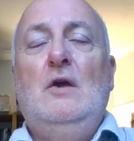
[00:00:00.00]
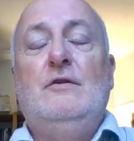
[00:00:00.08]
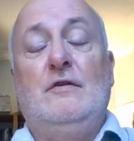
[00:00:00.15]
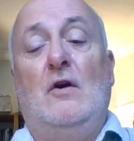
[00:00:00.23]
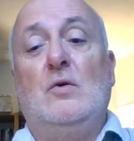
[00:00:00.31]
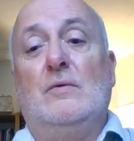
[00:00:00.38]

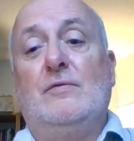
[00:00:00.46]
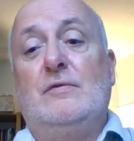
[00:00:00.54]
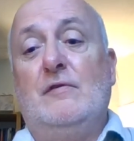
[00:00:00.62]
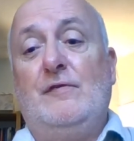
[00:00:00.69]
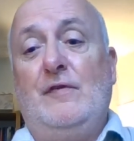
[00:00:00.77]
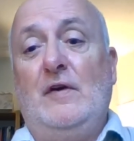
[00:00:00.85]
So
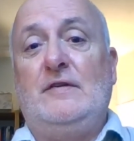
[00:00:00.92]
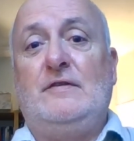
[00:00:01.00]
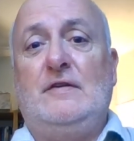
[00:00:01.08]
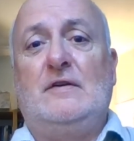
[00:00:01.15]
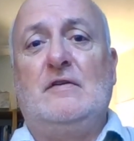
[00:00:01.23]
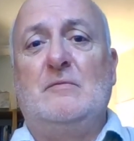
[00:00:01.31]
the
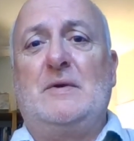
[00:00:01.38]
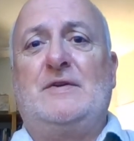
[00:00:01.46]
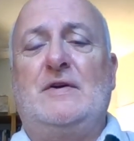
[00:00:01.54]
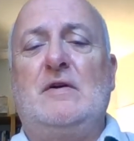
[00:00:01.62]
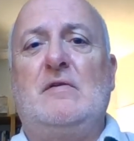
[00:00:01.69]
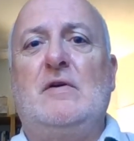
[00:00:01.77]
first set of
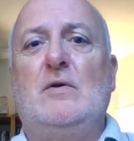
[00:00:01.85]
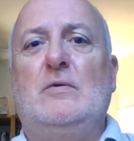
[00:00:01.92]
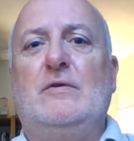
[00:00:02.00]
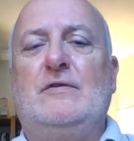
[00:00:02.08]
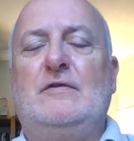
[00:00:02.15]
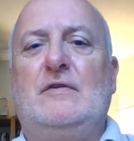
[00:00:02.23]

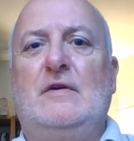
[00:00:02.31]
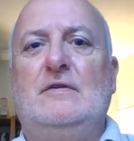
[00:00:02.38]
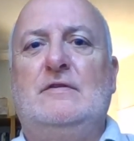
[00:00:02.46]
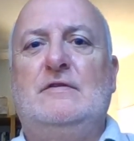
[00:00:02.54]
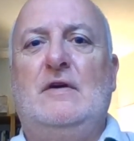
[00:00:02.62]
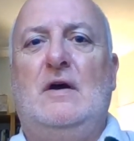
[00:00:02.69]
materials
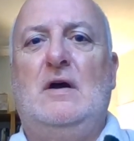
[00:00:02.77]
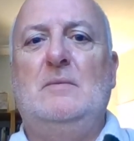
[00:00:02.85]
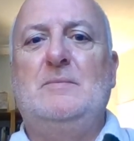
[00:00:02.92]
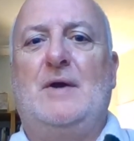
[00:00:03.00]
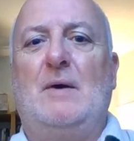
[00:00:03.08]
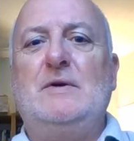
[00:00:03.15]
that
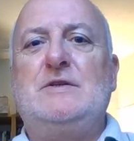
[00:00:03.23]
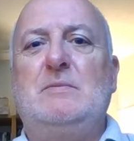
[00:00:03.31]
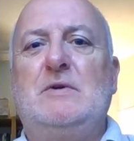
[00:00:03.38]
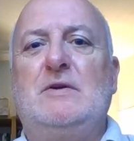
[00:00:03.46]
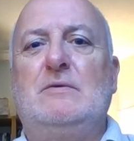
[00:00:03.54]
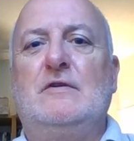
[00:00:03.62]
I'm going
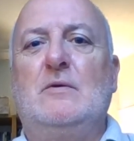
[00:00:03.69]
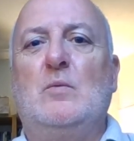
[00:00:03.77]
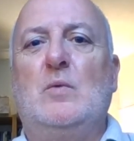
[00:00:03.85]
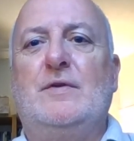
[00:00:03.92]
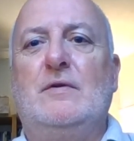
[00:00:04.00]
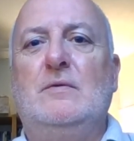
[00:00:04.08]
to be
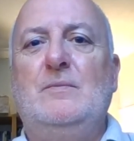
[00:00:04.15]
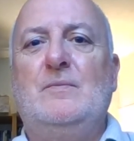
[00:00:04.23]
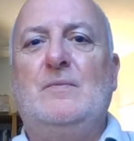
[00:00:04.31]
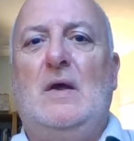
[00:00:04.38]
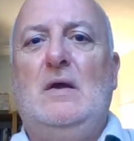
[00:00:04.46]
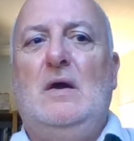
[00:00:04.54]
using with
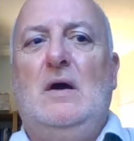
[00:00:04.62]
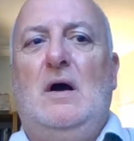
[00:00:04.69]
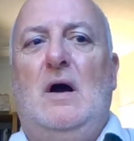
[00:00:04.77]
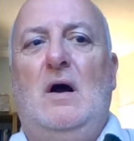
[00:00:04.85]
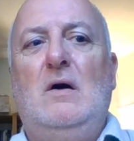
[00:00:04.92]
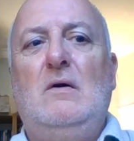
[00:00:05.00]
you
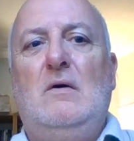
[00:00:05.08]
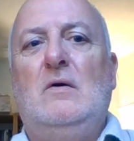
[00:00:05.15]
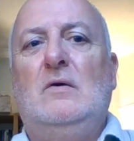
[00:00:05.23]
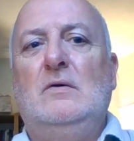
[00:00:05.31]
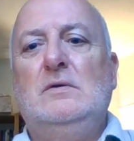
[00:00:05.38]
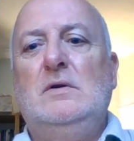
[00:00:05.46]
are
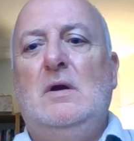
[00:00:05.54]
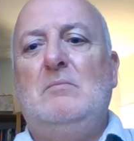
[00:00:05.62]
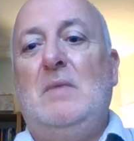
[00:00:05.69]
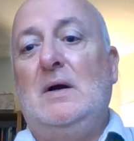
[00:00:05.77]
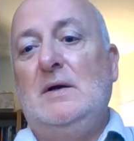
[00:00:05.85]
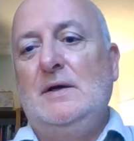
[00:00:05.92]

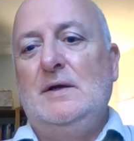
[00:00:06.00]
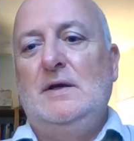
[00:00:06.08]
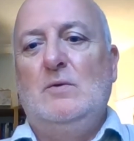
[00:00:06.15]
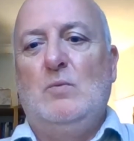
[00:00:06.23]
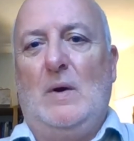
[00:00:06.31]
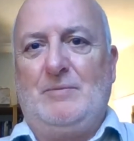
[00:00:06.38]
on
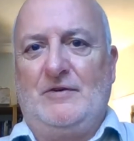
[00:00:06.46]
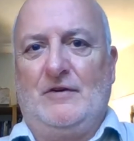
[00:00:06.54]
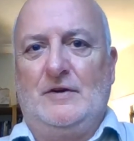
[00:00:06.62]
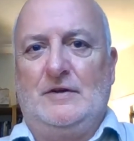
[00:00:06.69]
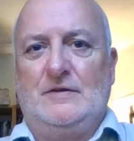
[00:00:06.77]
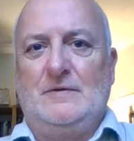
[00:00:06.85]
my
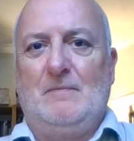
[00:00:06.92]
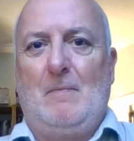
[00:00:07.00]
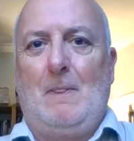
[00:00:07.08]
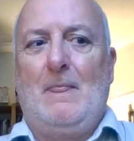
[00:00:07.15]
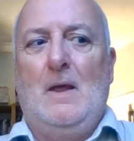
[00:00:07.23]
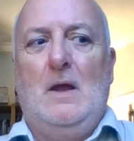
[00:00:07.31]
website.
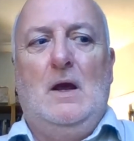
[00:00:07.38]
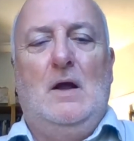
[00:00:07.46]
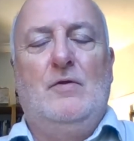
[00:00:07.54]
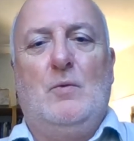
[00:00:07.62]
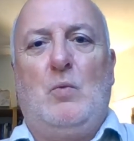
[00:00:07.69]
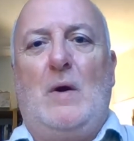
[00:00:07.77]

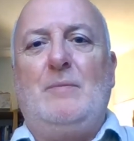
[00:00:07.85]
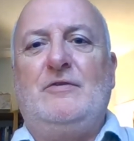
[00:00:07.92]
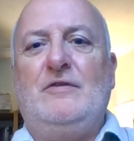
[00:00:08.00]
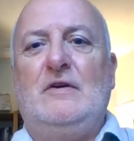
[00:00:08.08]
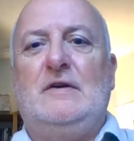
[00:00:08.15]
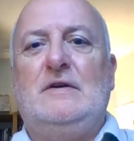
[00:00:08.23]
The
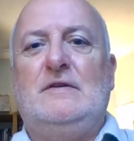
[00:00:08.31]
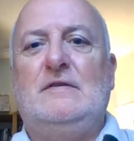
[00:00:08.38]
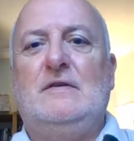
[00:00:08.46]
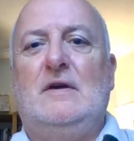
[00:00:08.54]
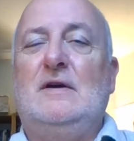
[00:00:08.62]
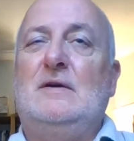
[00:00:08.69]

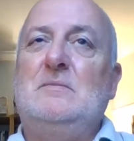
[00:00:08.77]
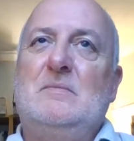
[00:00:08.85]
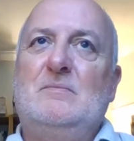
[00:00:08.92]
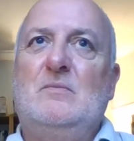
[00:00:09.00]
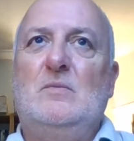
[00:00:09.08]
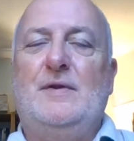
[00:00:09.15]
website,
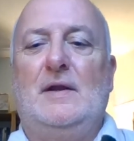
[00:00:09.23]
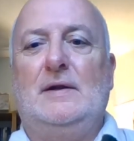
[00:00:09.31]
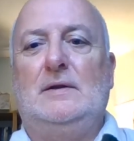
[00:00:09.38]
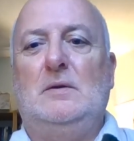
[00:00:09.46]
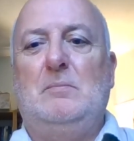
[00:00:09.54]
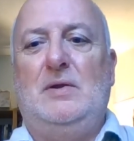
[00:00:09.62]
with a
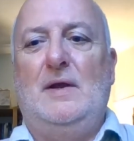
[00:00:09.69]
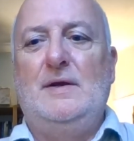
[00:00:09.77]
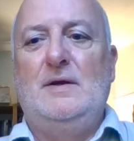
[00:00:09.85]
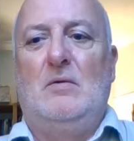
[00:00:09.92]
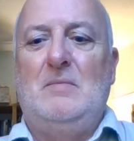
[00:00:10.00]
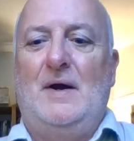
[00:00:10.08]
little
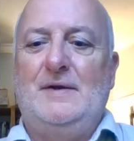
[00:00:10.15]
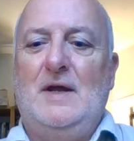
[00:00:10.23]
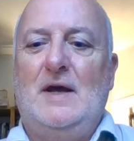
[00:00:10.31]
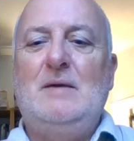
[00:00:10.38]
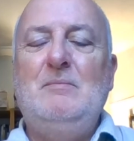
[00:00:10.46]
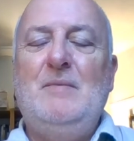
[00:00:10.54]
play on my
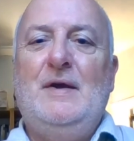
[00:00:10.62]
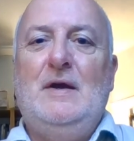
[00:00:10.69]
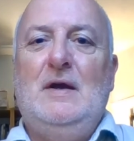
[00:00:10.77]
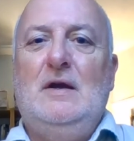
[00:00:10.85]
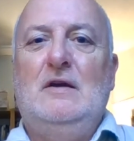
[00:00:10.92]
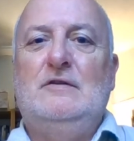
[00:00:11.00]
name,
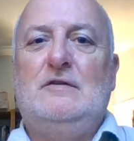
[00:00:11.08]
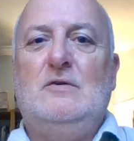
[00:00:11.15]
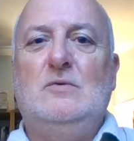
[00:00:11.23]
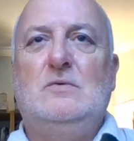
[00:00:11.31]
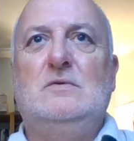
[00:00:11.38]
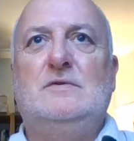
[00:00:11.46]
is
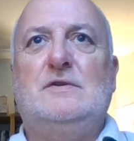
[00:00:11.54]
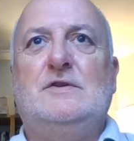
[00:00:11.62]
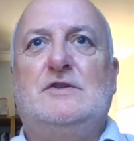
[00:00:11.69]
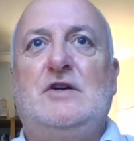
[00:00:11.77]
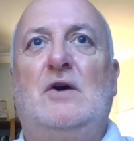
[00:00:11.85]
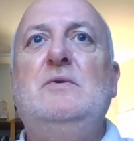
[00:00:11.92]

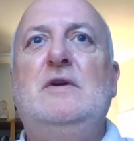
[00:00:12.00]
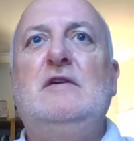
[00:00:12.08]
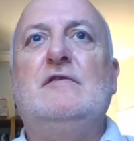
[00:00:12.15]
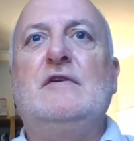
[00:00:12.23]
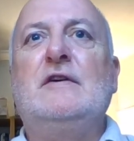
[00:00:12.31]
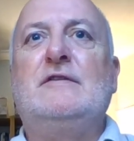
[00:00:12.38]
called
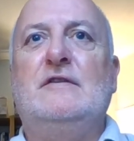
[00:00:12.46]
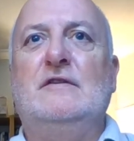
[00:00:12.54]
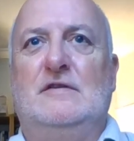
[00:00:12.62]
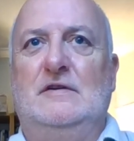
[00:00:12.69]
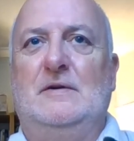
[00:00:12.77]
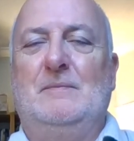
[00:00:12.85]

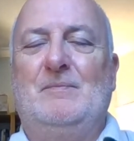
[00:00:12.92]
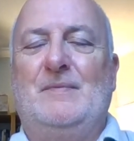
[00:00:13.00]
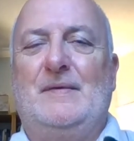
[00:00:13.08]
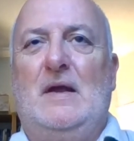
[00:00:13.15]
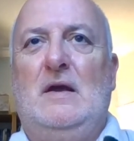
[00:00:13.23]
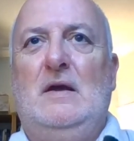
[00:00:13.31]
Tonyversity.
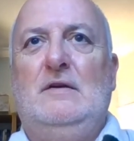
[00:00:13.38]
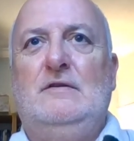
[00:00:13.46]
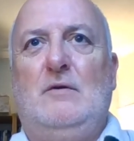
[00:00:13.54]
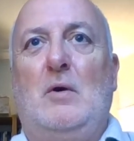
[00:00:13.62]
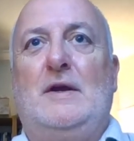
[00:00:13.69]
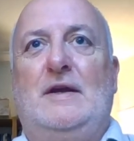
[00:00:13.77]

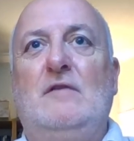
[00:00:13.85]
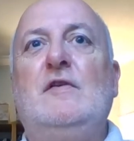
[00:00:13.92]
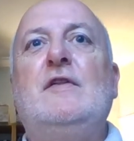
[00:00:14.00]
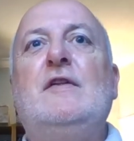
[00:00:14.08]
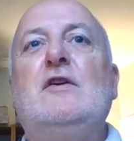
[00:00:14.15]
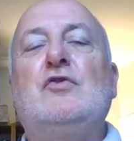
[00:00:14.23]
So I'll
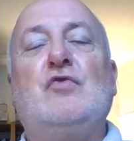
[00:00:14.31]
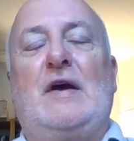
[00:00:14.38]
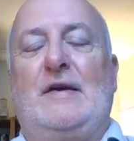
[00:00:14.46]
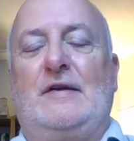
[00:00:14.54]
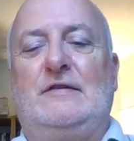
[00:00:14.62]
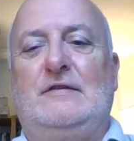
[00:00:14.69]
give you the
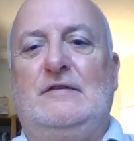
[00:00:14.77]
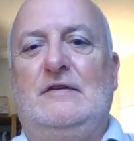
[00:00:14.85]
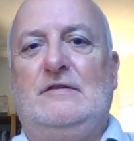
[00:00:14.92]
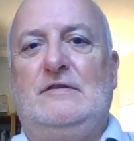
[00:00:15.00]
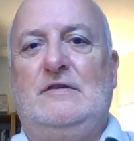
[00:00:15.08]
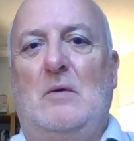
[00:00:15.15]
address.
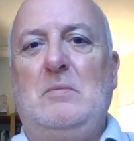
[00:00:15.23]
It's